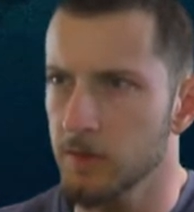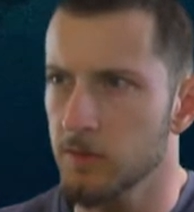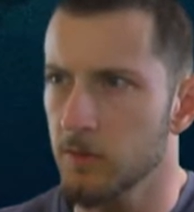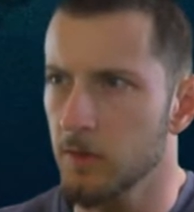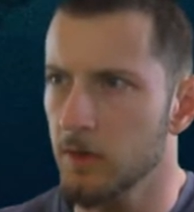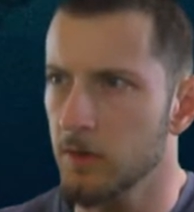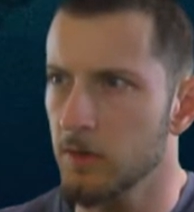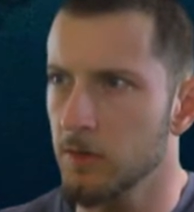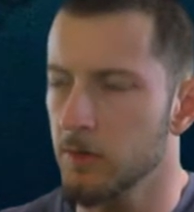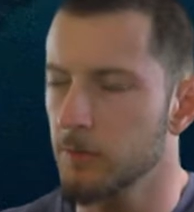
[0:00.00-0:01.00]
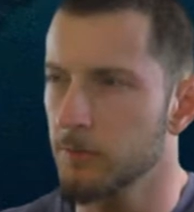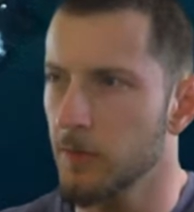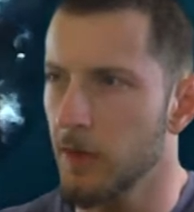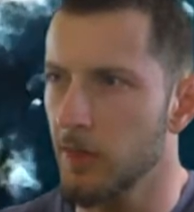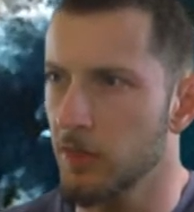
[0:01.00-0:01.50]
So I don't know.
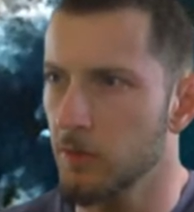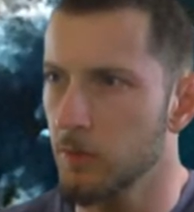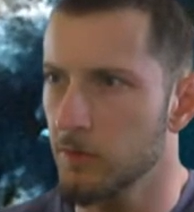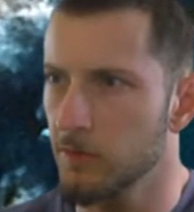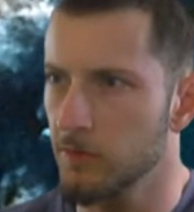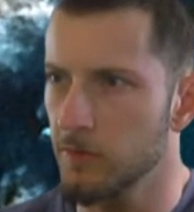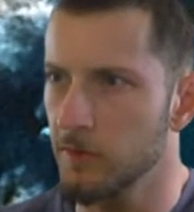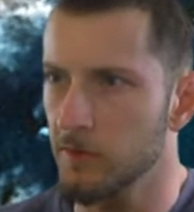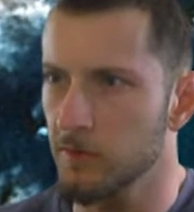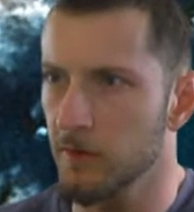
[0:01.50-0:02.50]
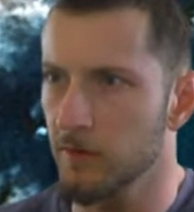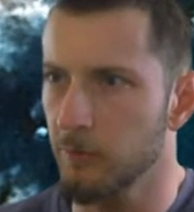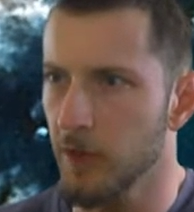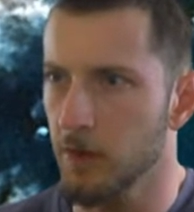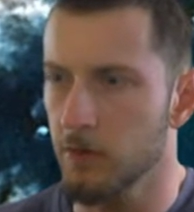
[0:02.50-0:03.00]
I think where you see this kind of
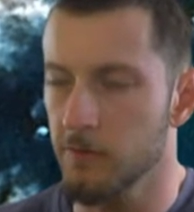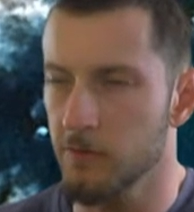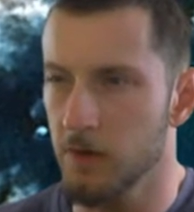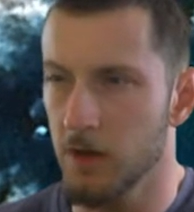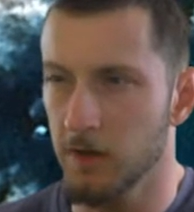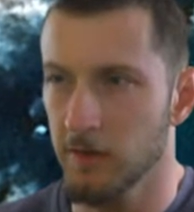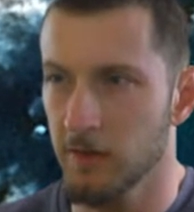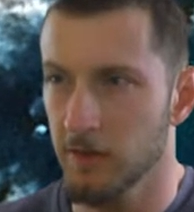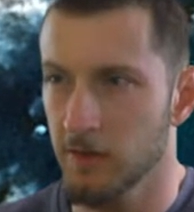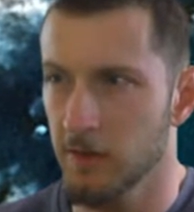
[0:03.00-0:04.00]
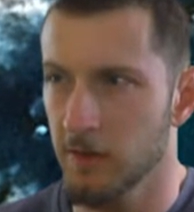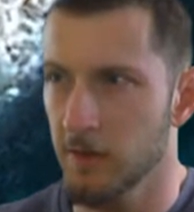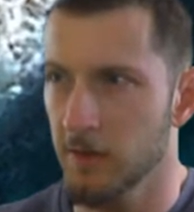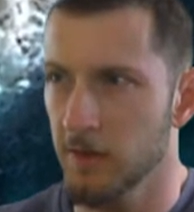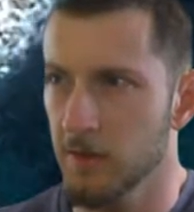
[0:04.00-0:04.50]
pattern of rock,
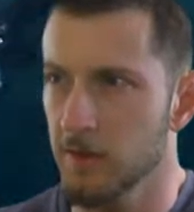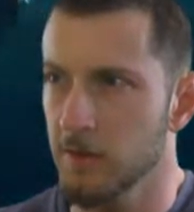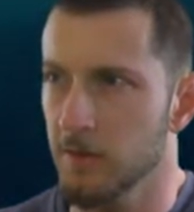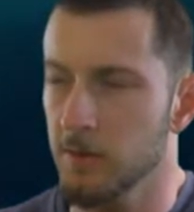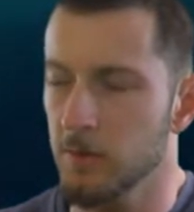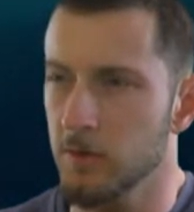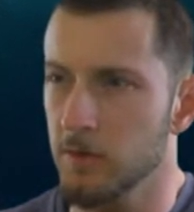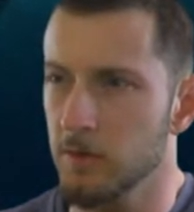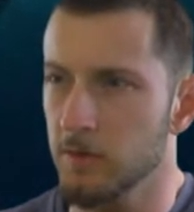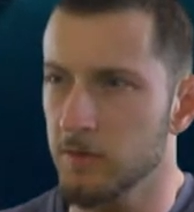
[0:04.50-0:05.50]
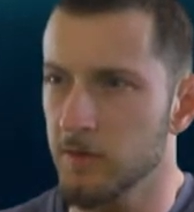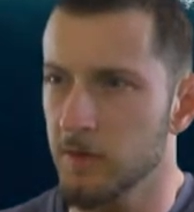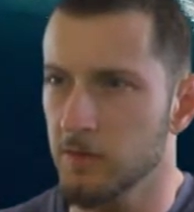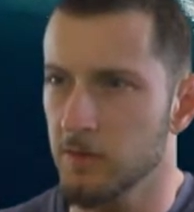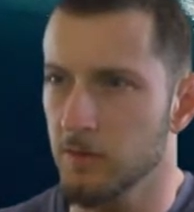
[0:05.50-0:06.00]
where it looks
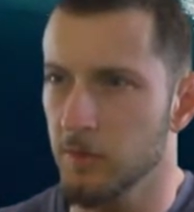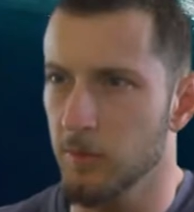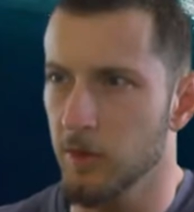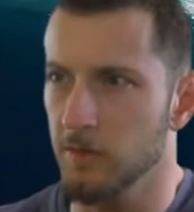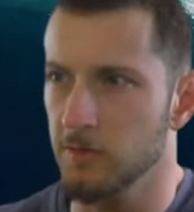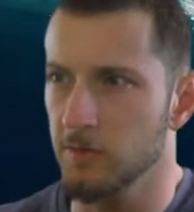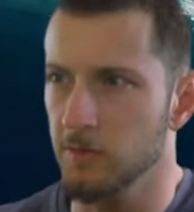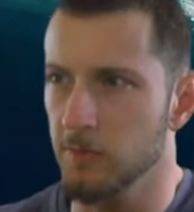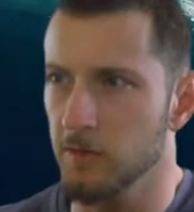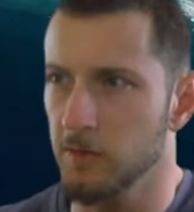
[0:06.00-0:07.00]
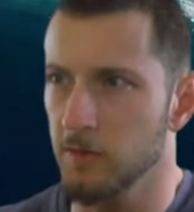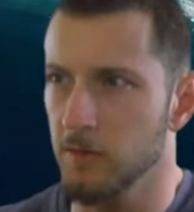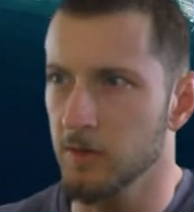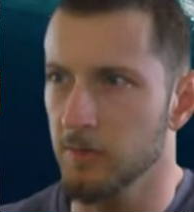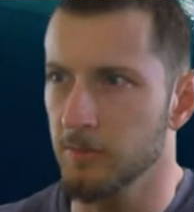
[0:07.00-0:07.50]
natural, it might just be
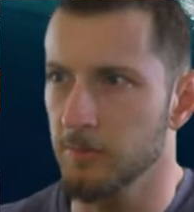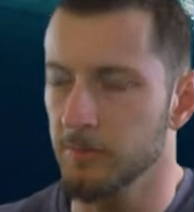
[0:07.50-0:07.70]
um,